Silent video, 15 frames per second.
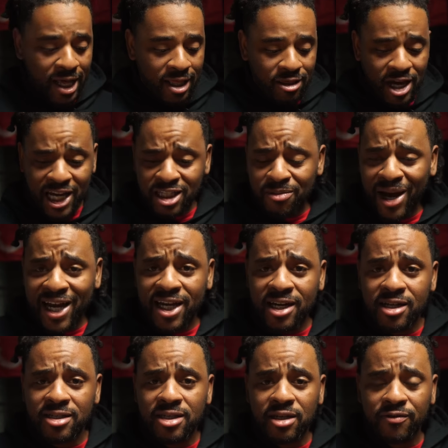That's my
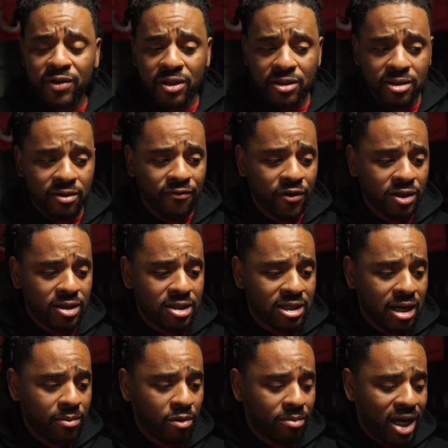EDC for, th for the
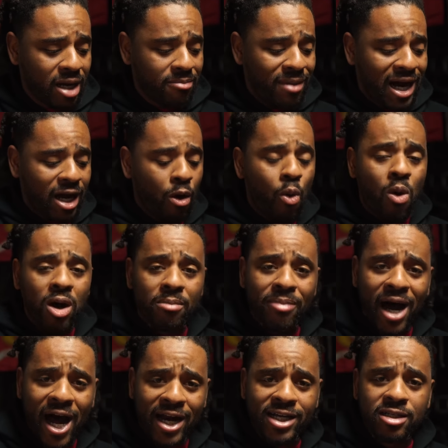summer, man. My on
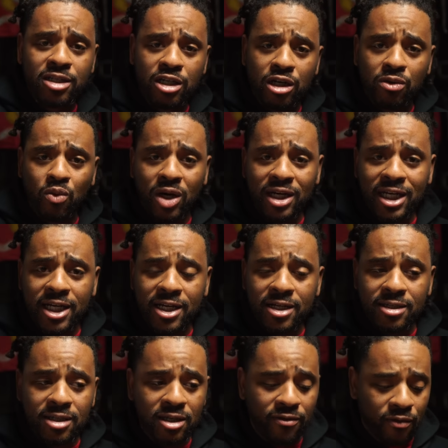body tier one
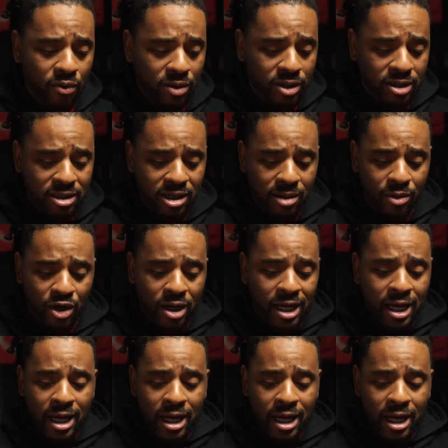EDC for the summer.